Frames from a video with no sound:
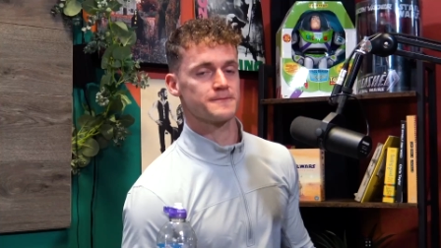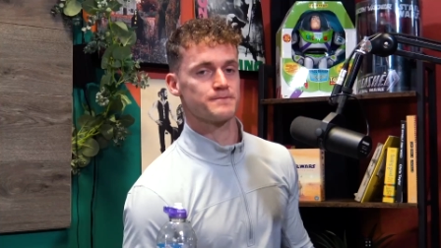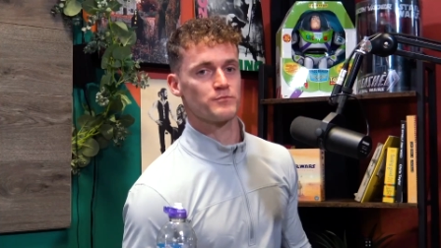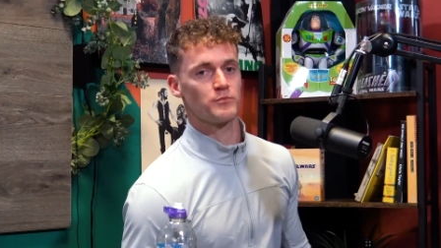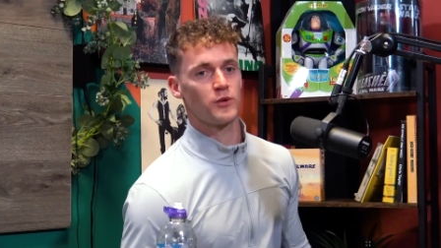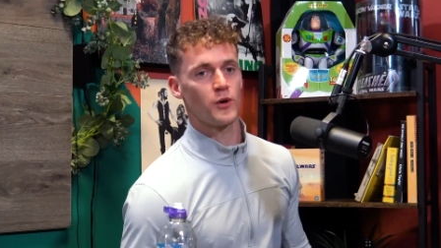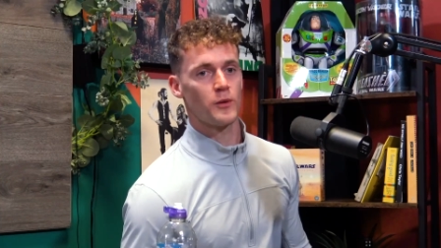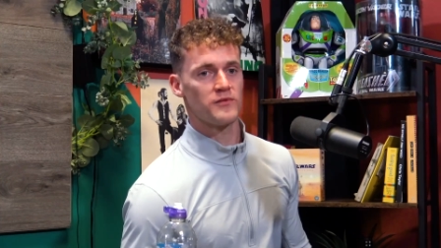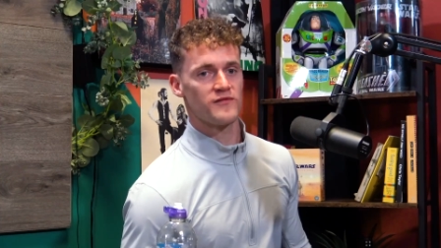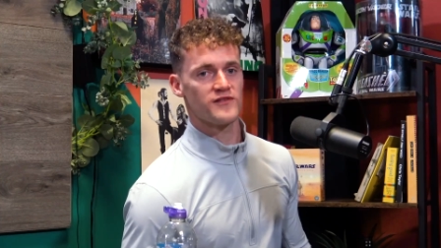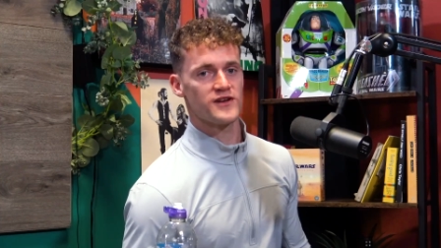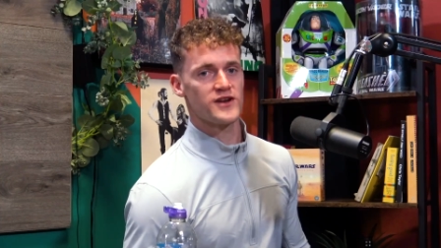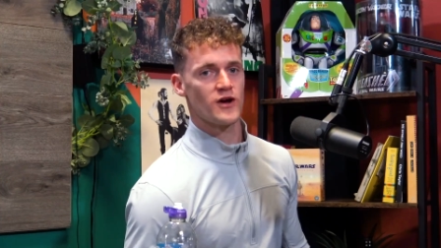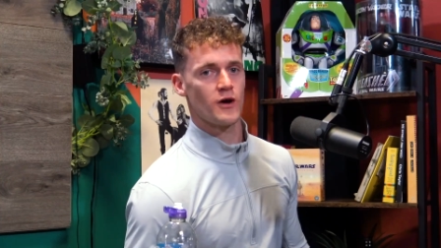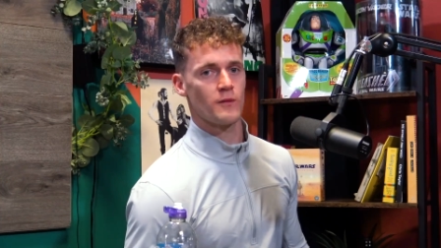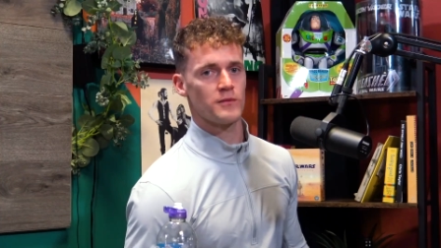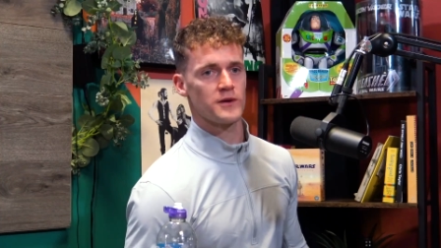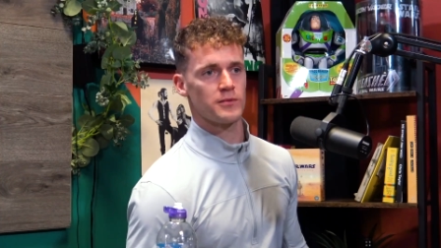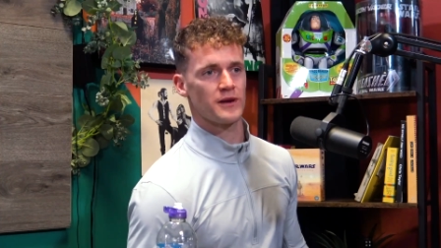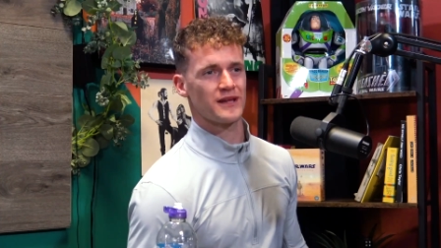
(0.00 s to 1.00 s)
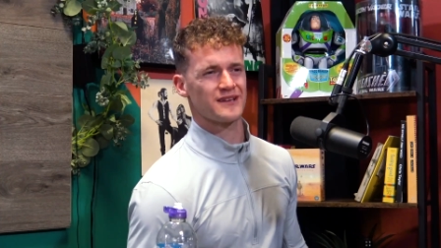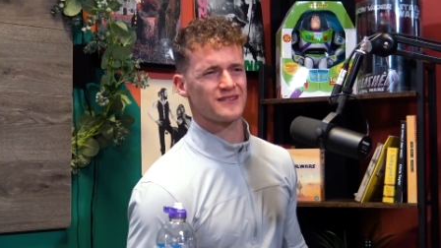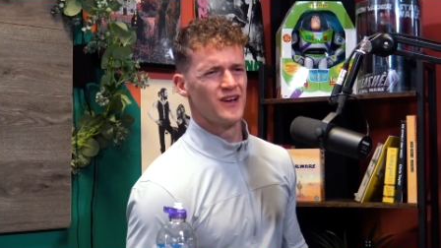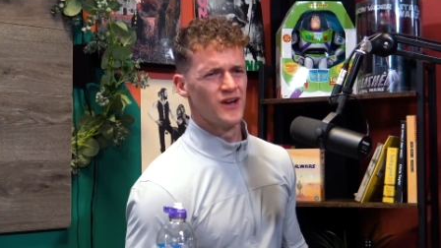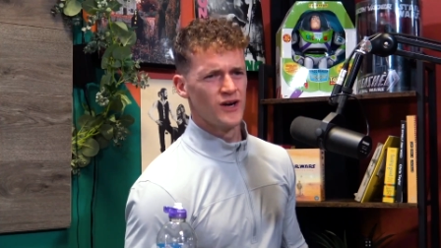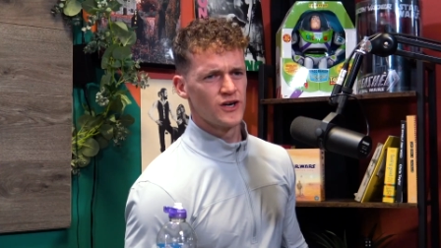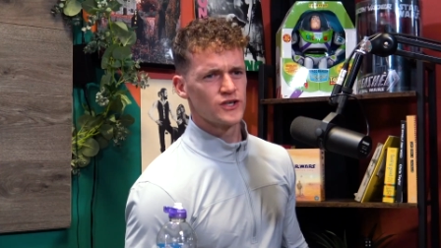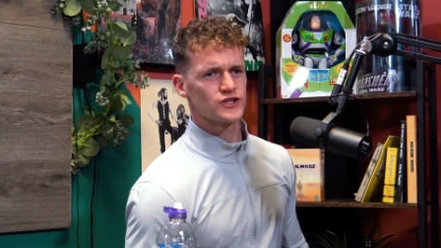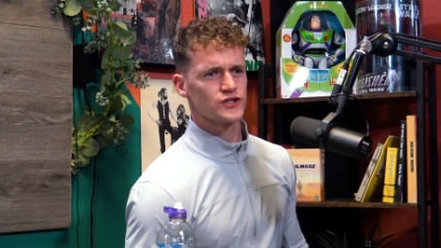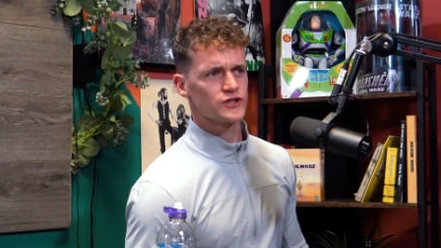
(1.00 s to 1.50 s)
put up a video and people like,
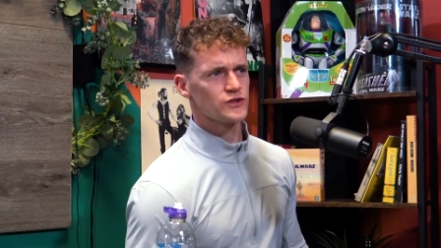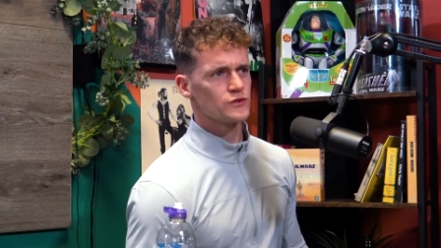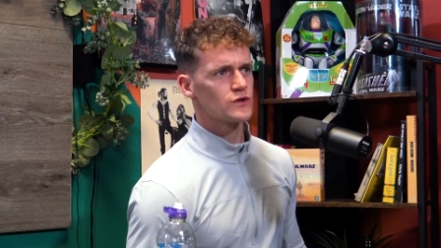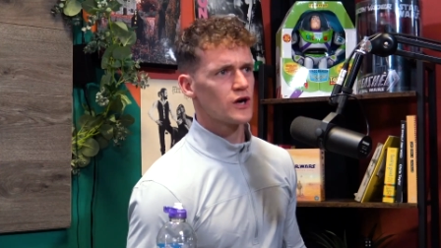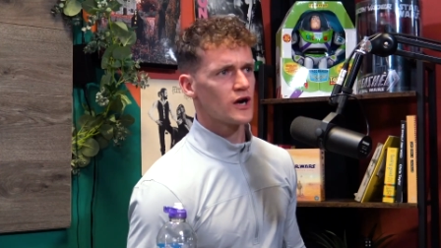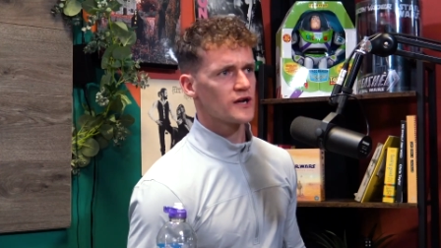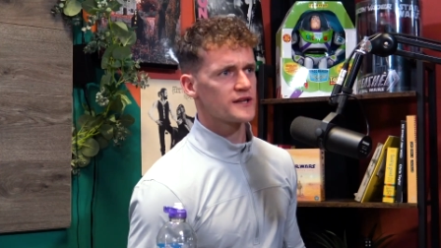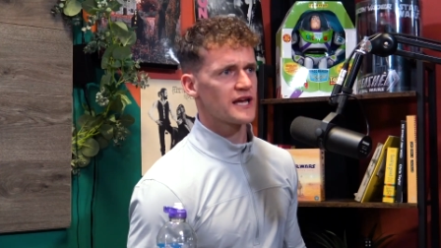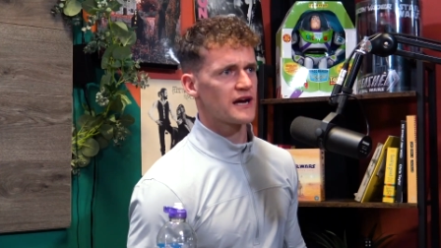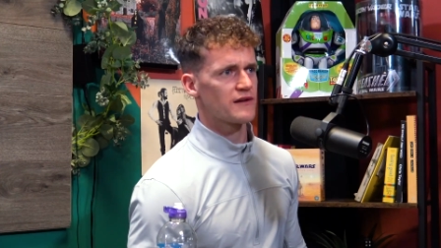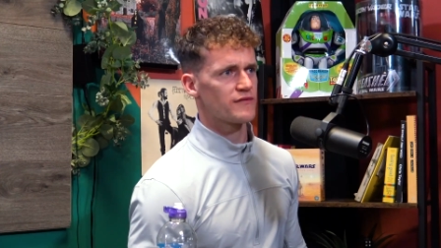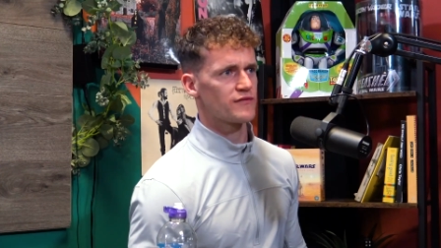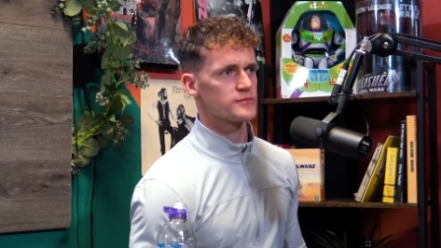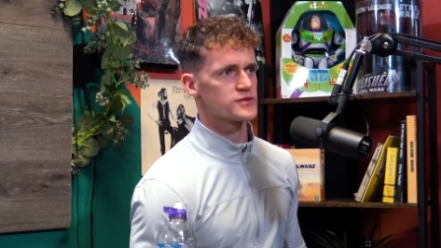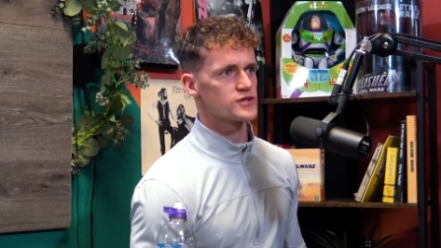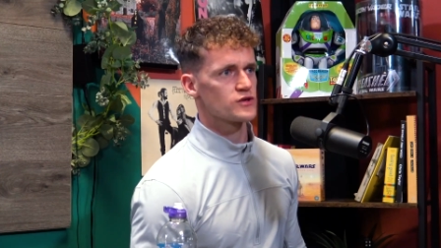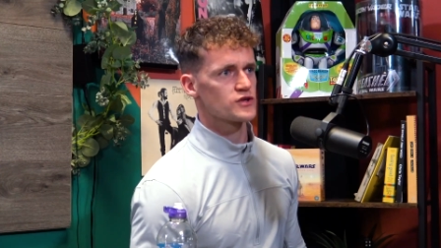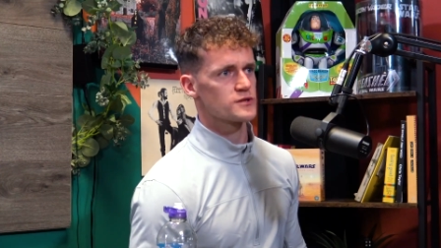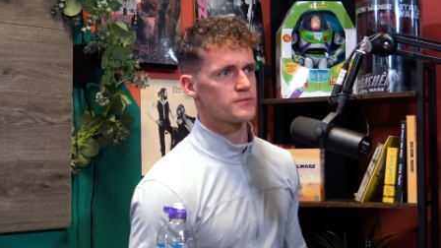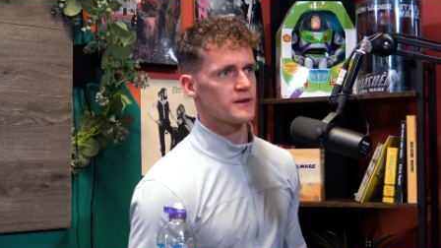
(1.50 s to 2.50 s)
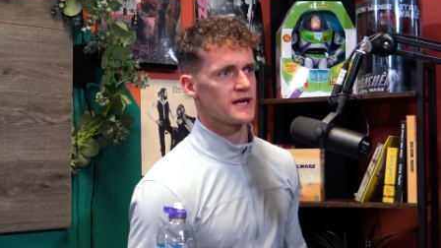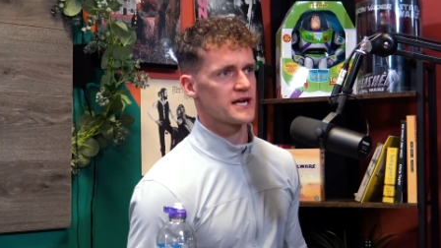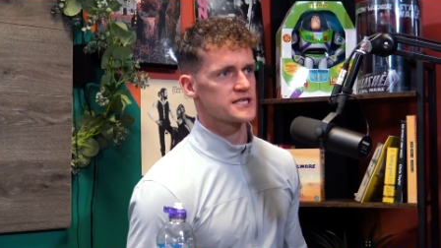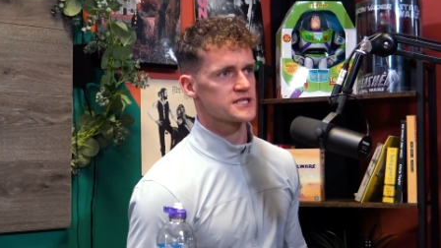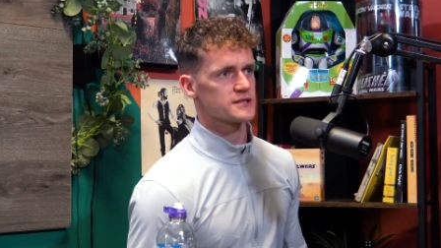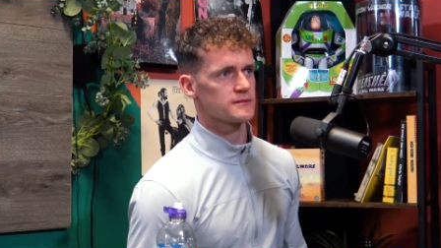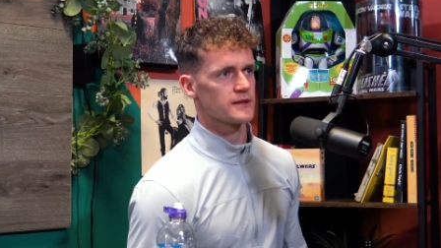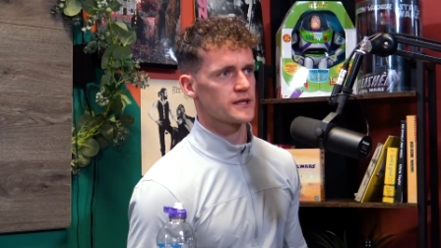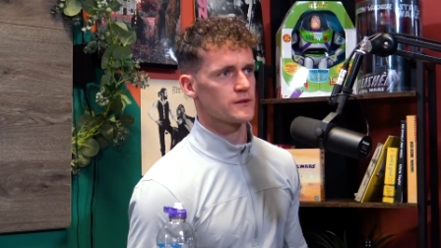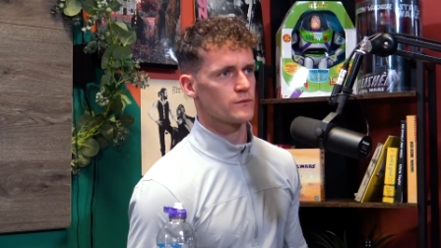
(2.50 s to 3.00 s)
sure, you got that from such a place.
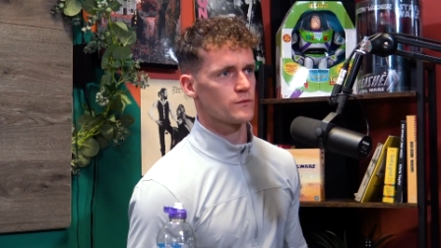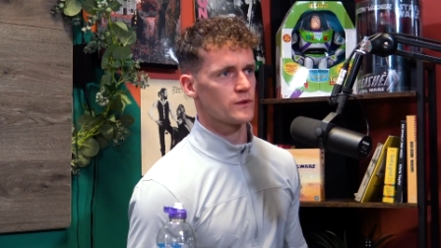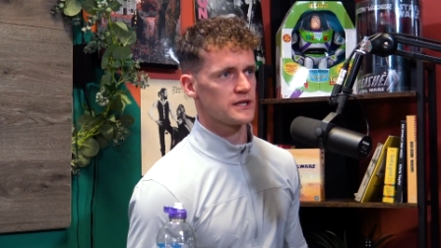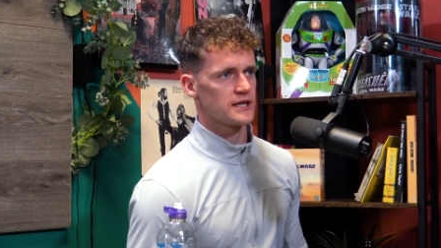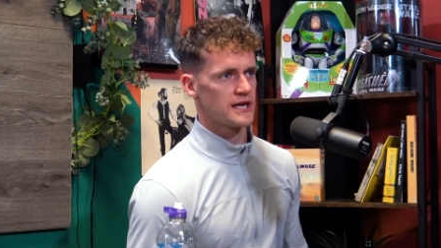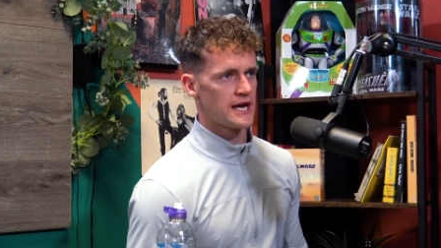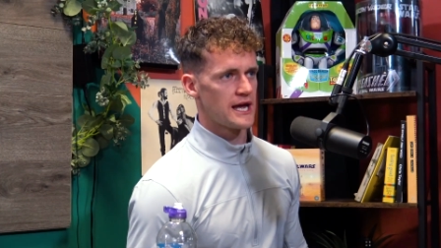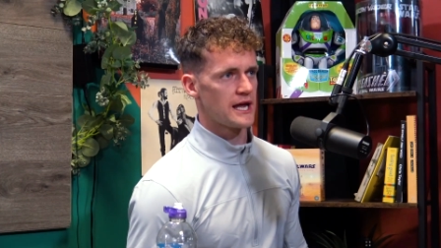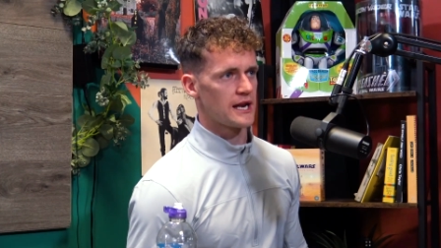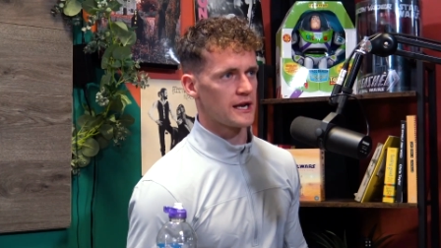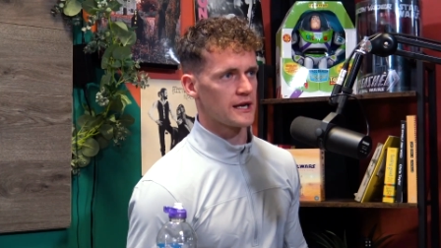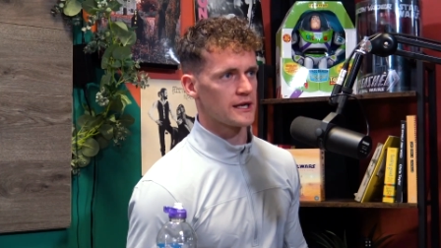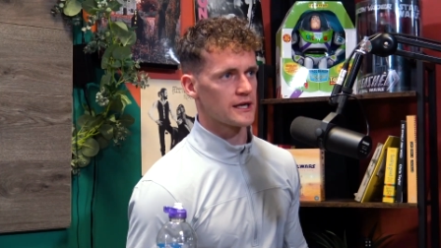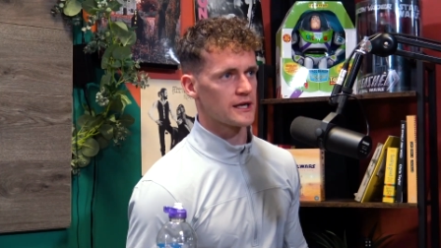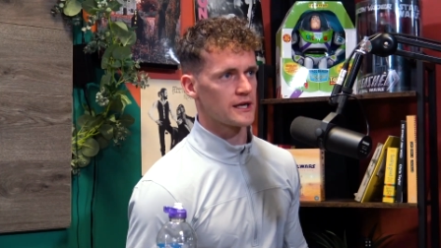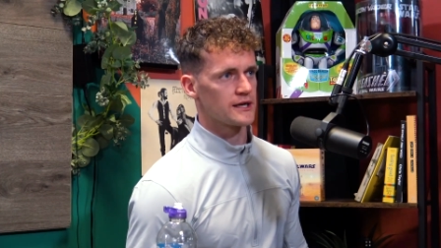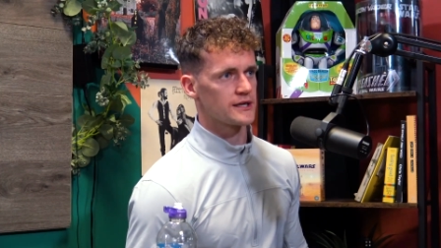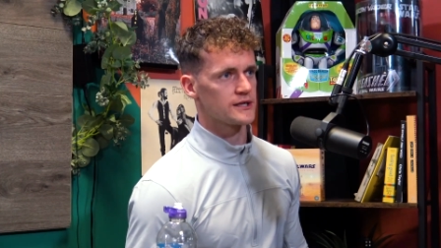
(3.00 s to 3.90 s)
I'm like, well, yeah, like, I yeah.